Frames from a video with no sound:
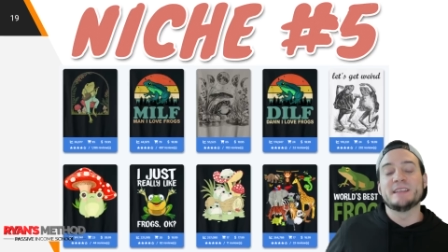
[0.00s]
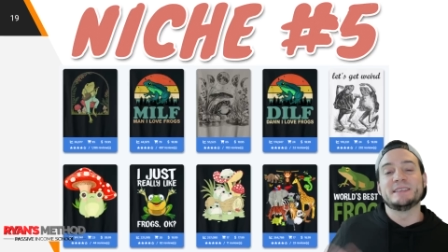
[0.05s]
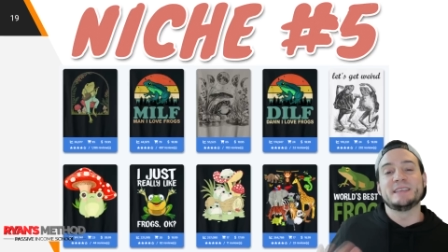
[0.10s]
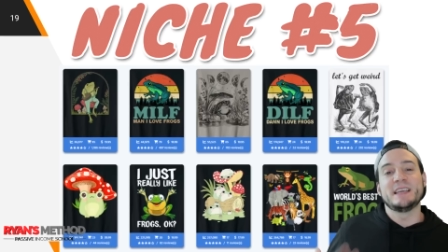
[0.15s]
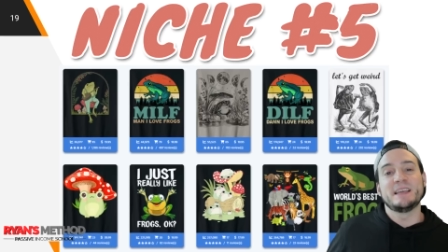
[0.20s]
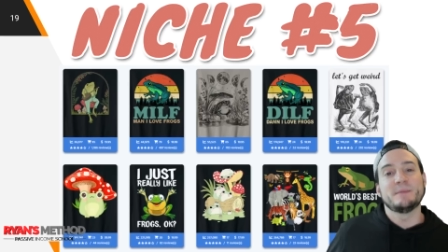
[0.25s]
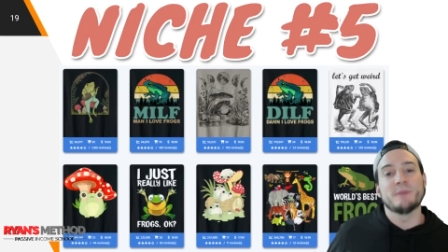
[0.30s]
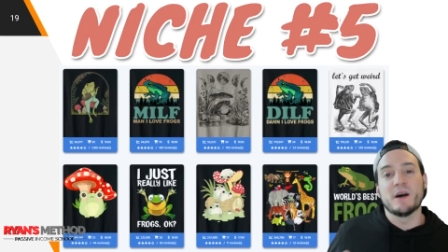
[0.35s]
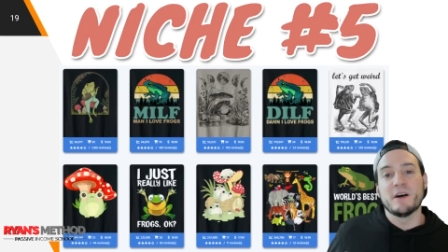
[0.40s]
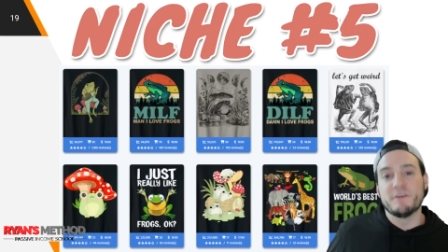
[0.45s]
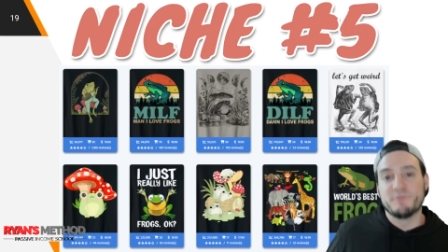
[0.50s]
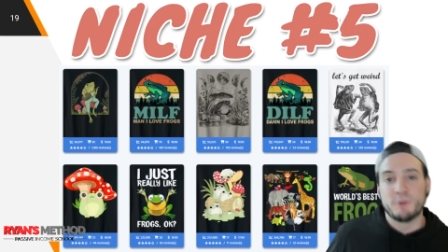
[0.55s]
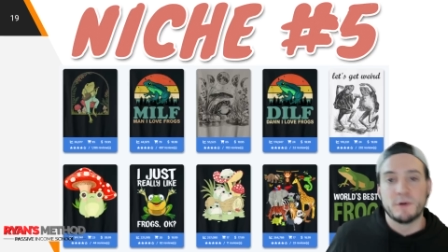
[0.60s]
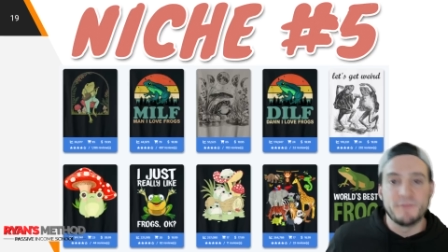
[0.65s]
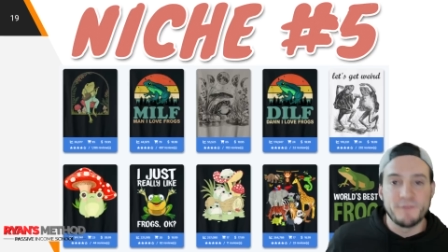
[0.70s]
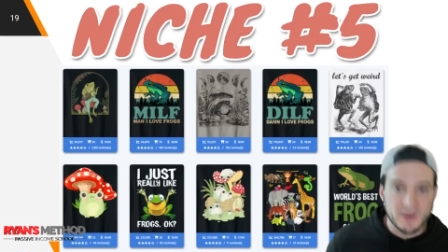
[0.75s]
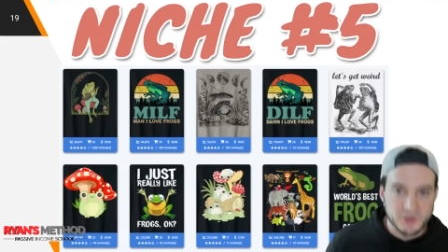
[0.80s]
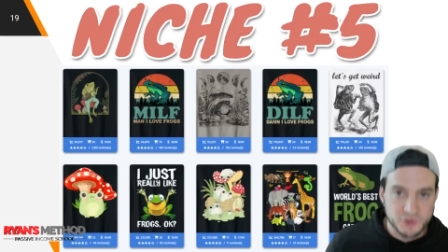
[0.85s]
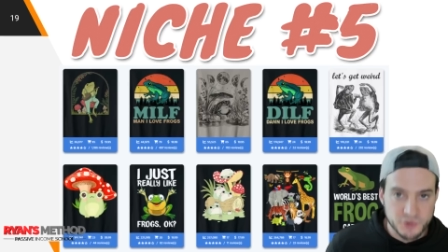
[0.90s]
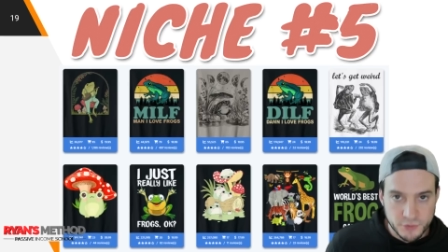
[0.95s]
team of
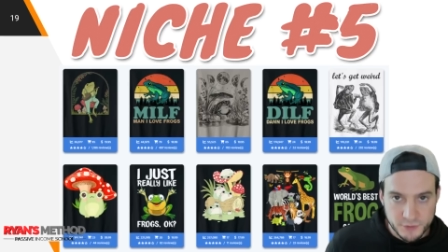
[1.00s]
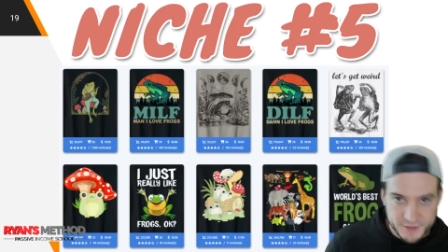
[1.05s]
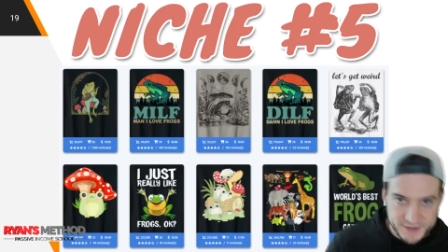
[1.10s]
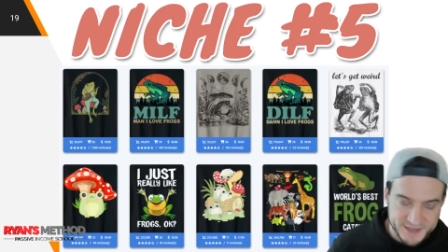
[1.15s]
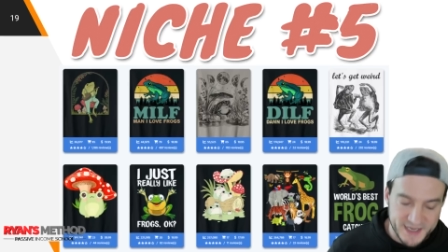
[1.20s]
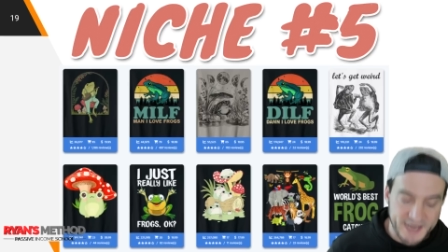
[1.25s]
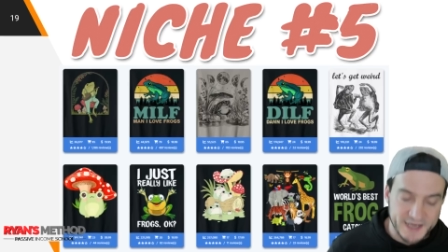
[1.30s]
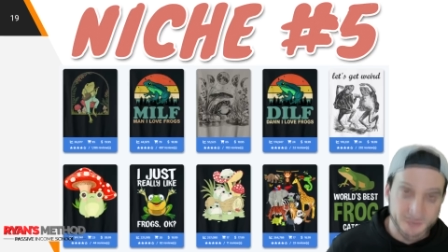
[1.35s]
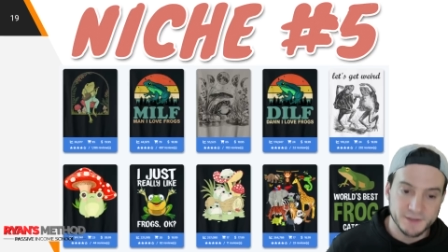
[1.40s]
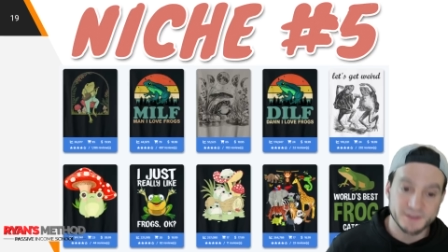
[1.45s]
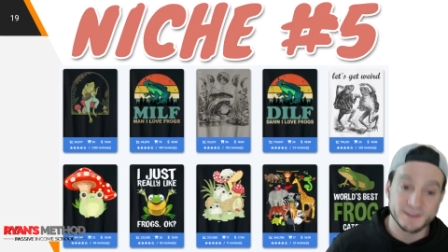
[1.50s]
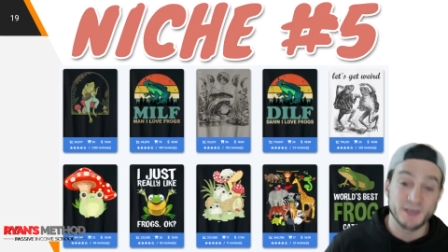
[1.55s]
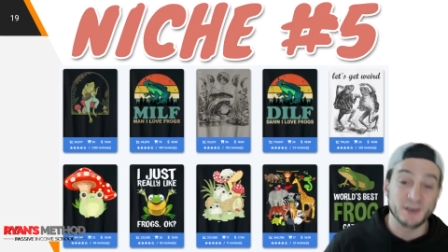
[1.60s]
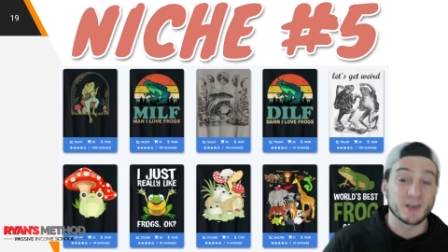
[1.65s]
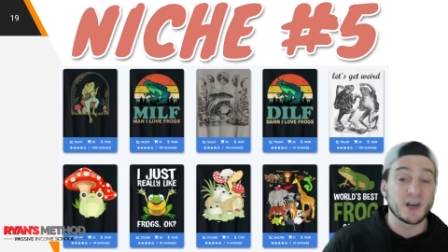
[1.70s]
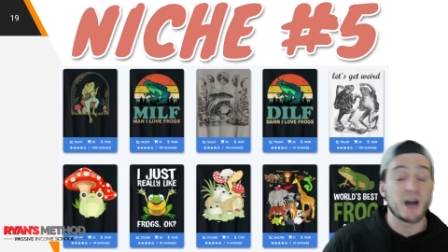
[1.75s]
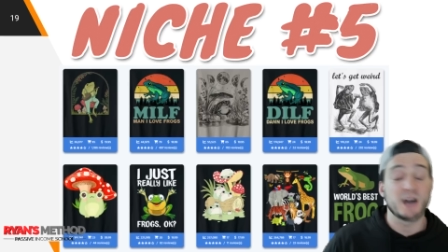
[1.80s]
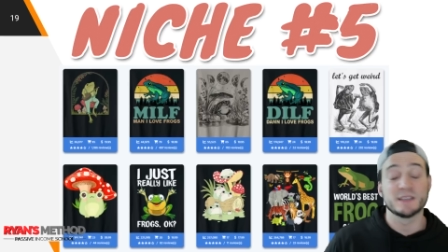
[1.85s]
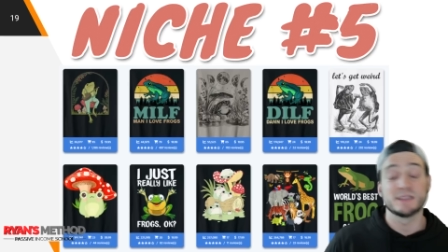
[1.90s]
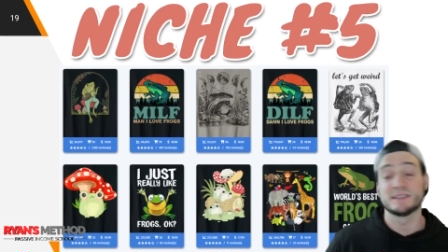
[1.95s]
professional designers that are
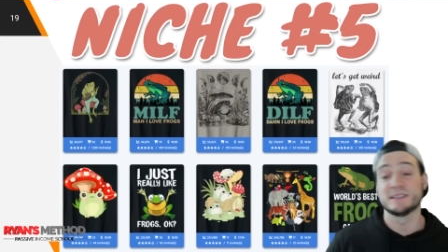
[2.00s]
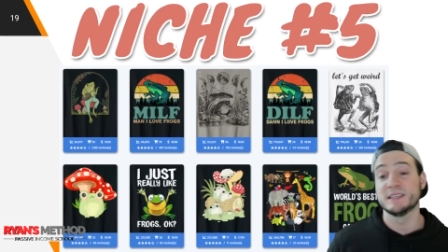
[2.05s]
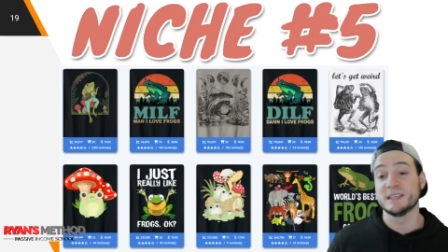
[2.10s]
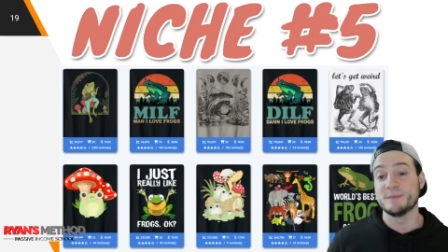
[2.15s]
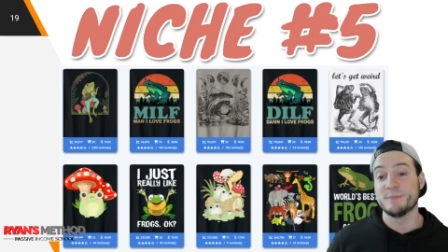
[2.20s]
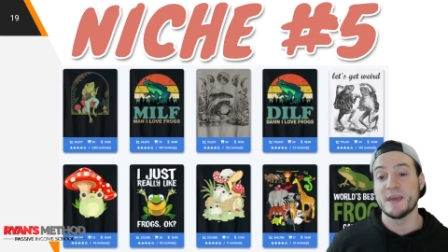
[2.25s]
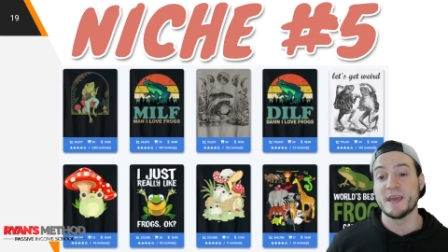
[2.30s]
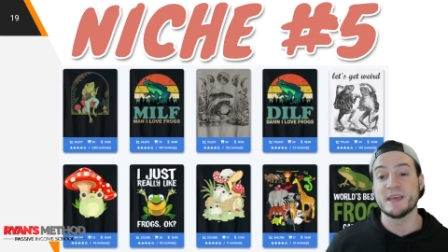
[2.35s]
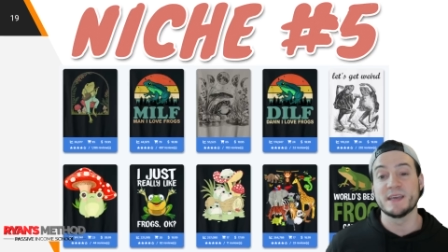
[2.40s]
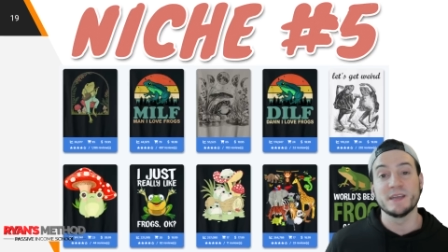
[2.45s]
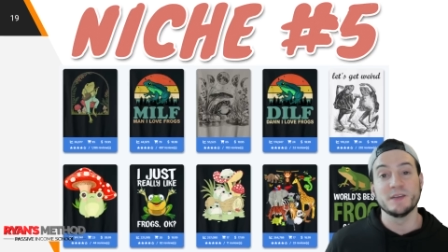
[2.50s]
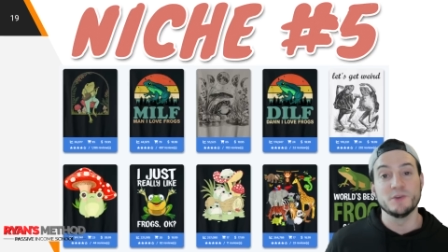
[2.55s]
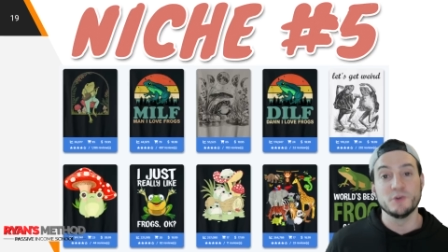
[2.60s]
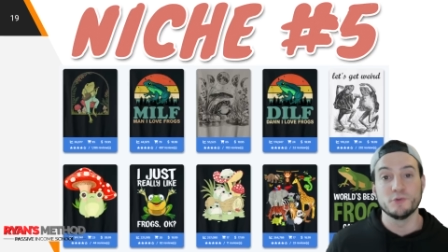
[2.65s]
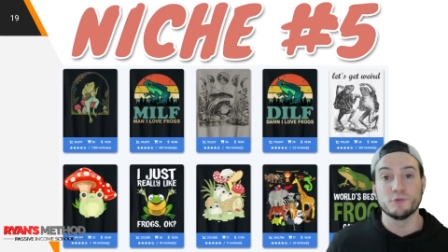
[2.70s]
constantly making new